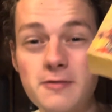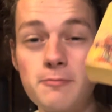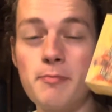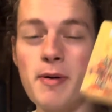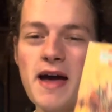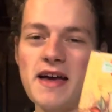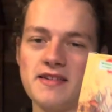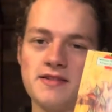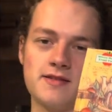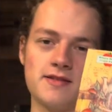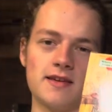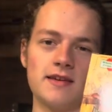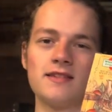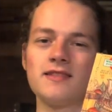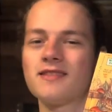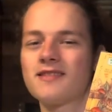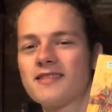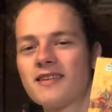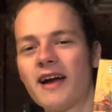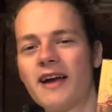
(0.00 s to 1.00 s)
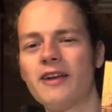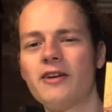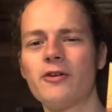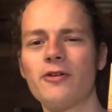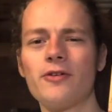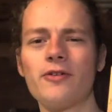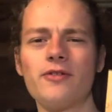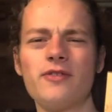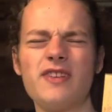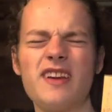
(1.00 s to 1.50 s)
best in
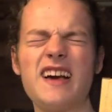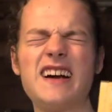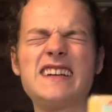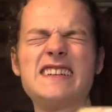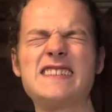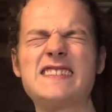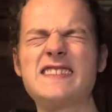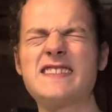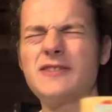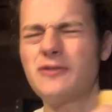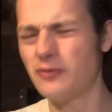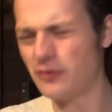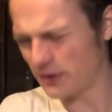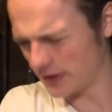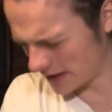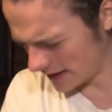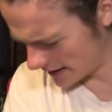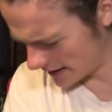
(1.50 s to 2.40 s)
cider. Oh, I